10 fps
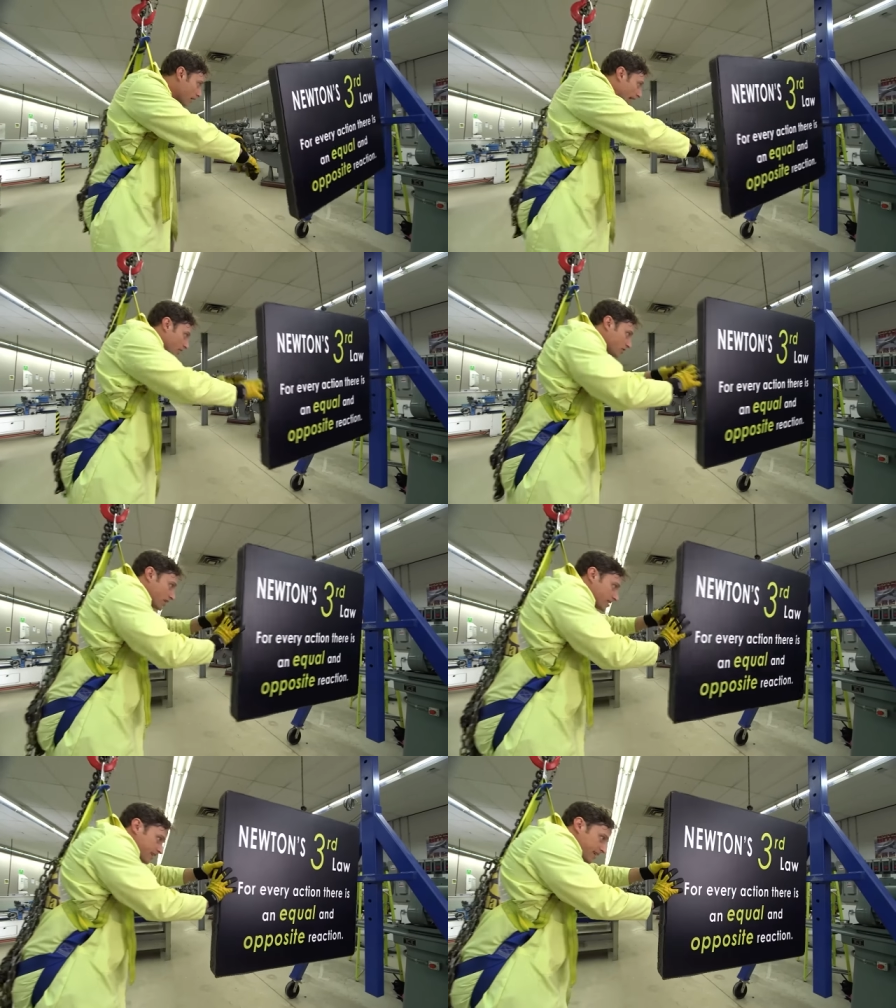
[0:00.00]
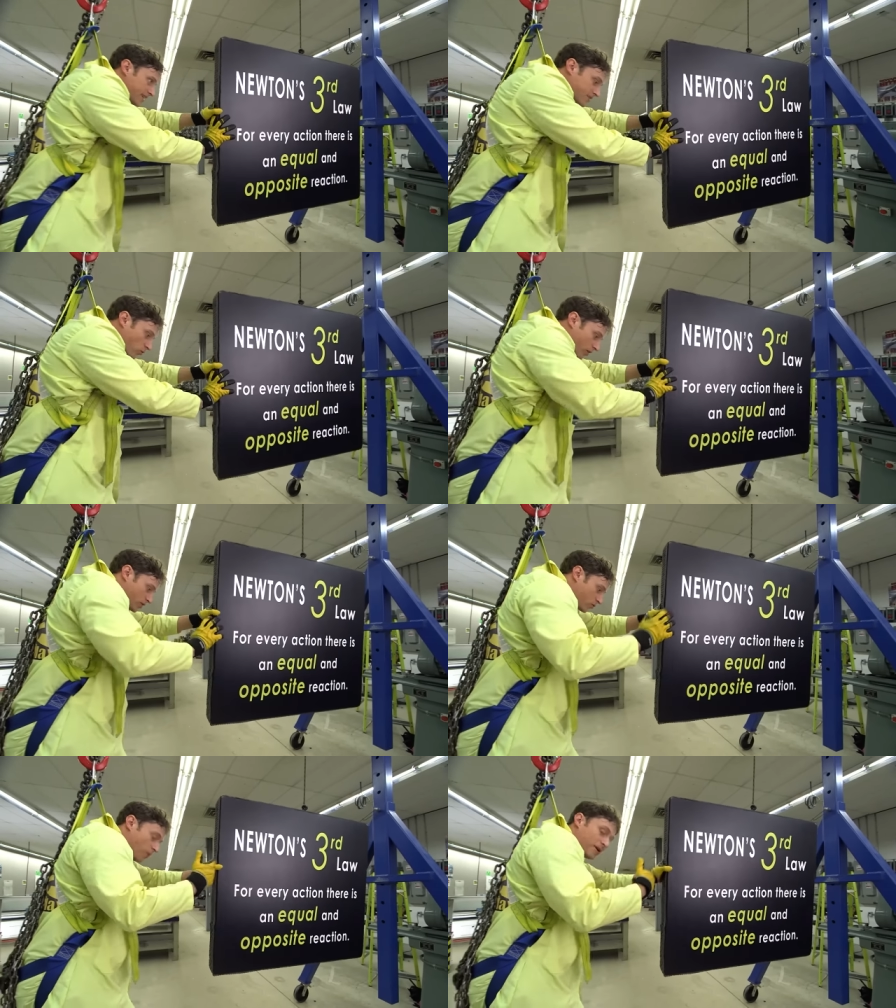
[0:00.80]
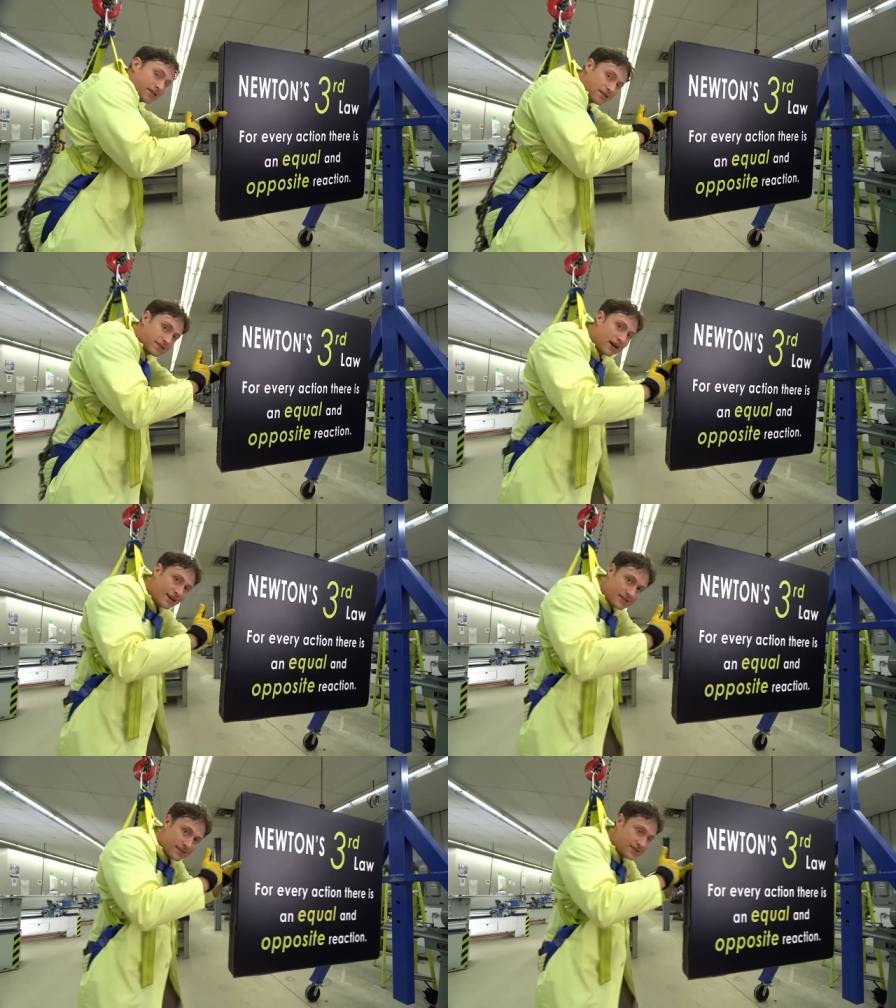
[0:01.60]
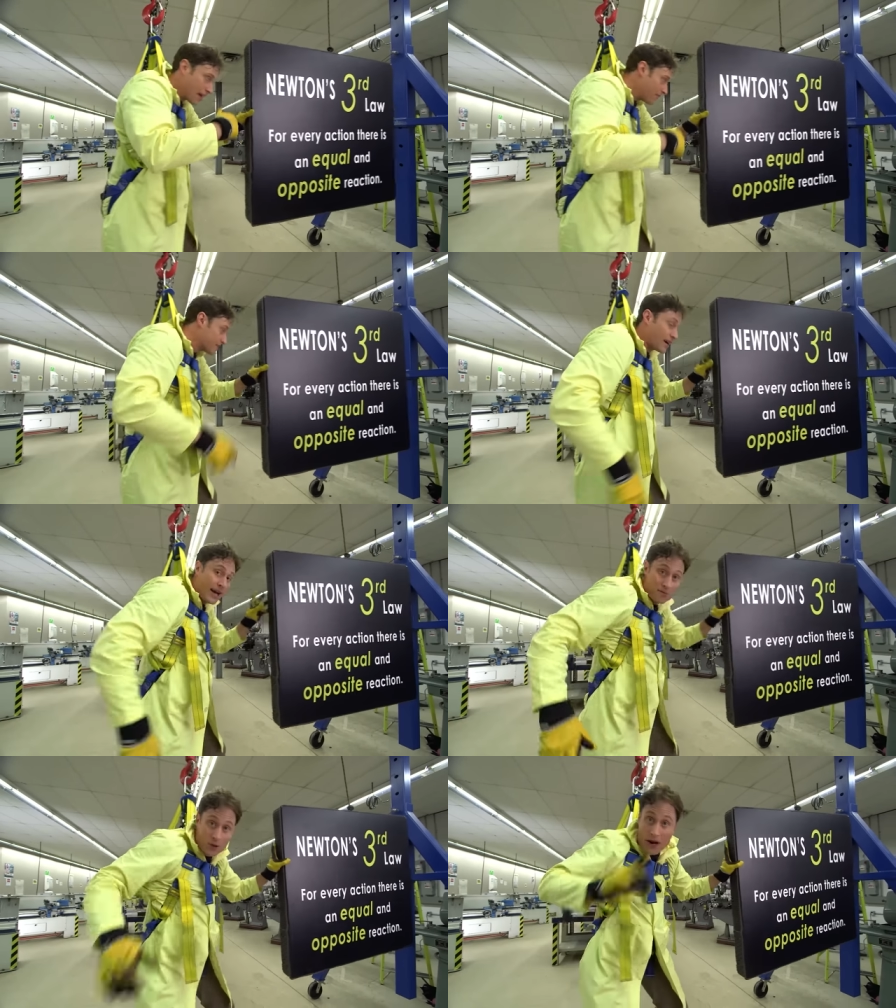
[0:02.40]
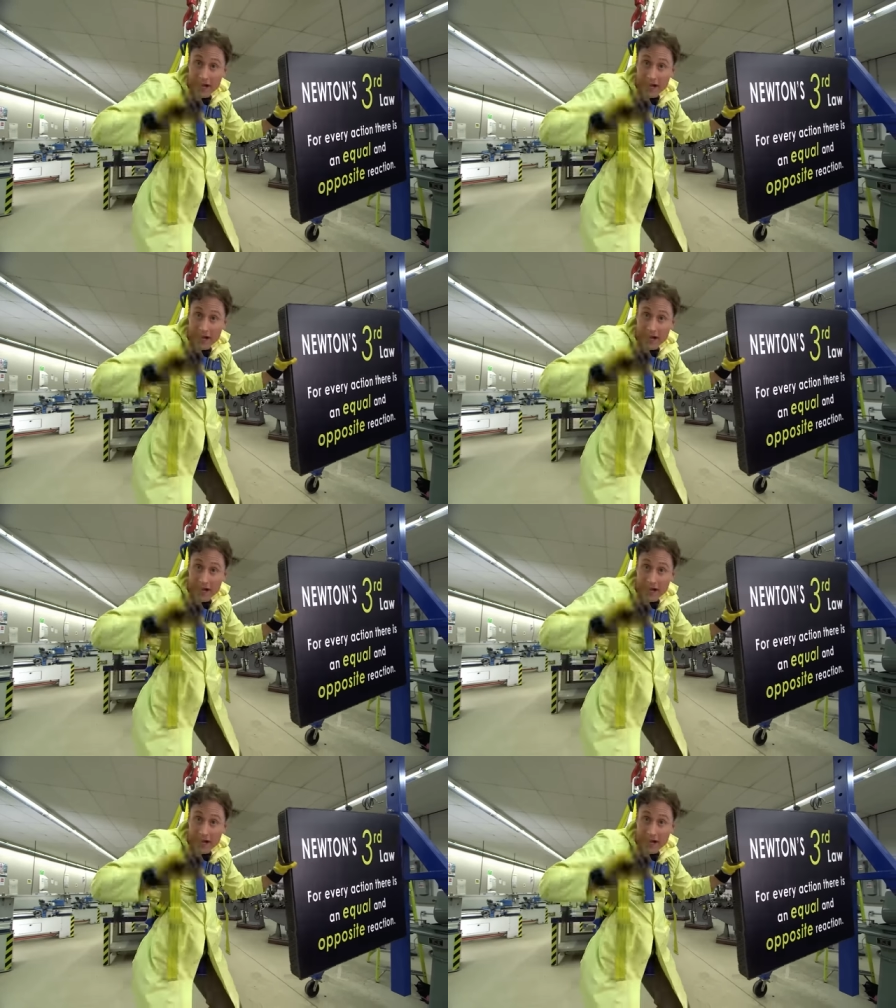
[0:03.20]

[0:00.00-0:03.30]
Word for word: actually, it doesn't work as well because the sign isn't as heavy as I am. So